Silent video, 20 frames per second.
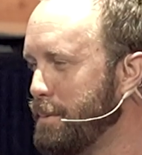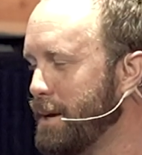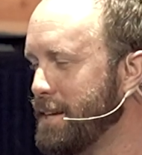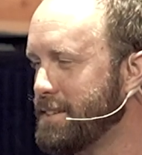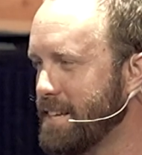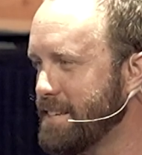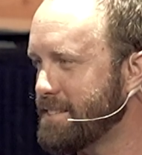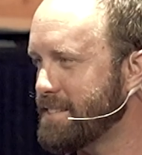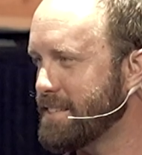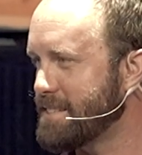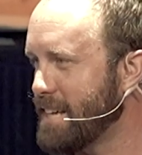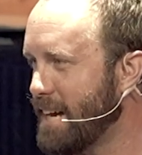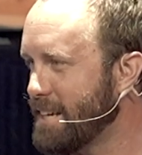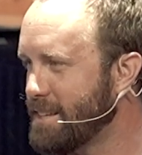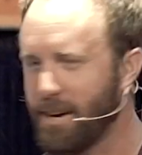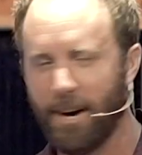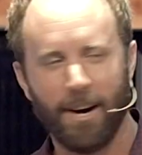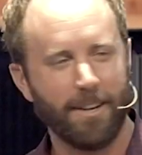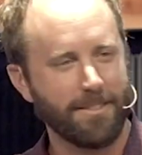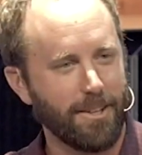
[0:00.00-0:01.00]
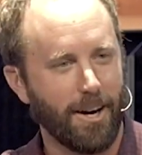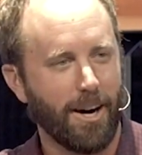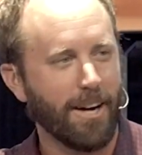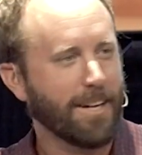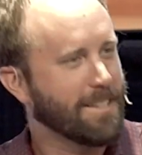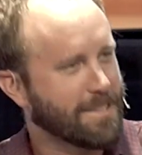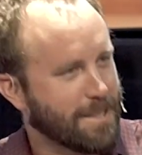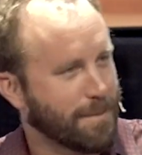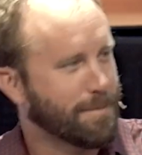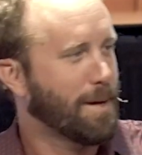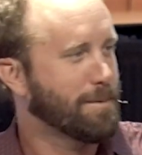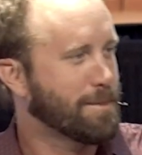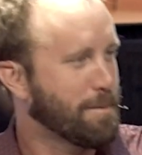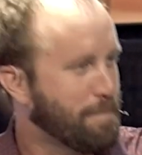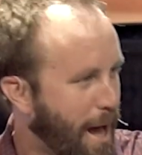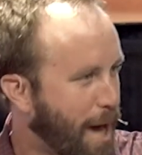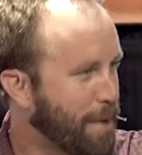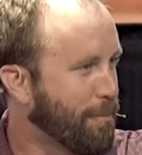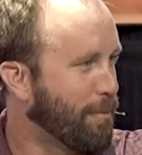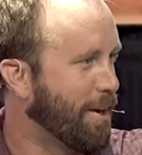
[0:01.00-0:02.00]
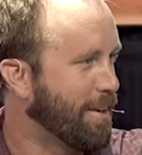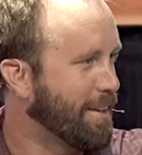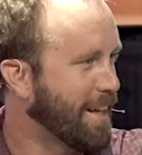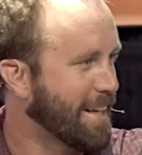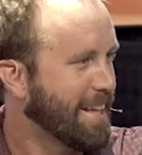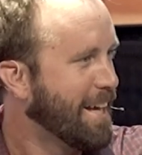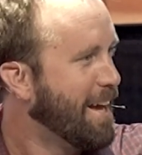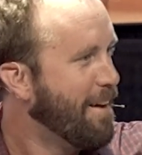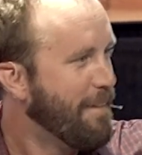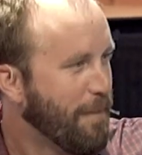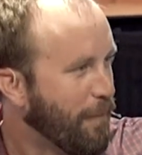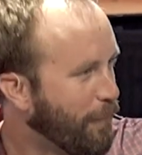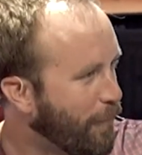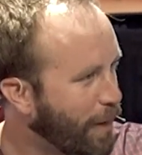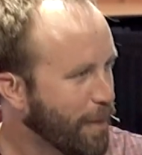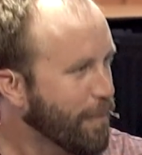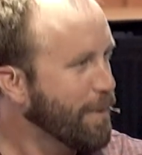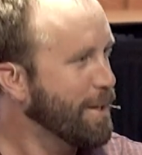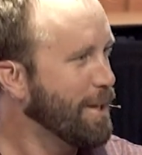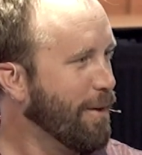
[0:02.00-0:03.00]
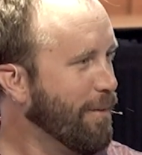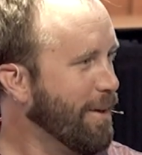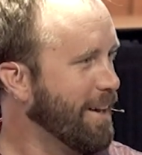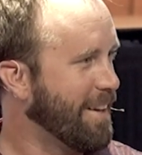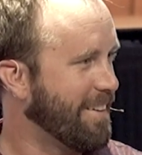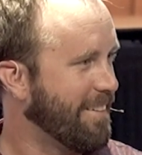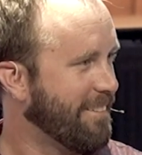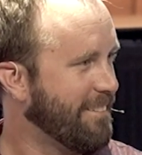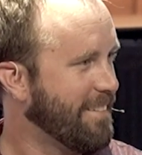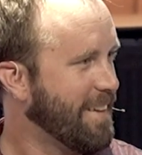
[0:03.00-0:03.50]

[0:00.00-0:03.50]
maybe a decent TED talk and sometimes a bad one. Like, what are we doing?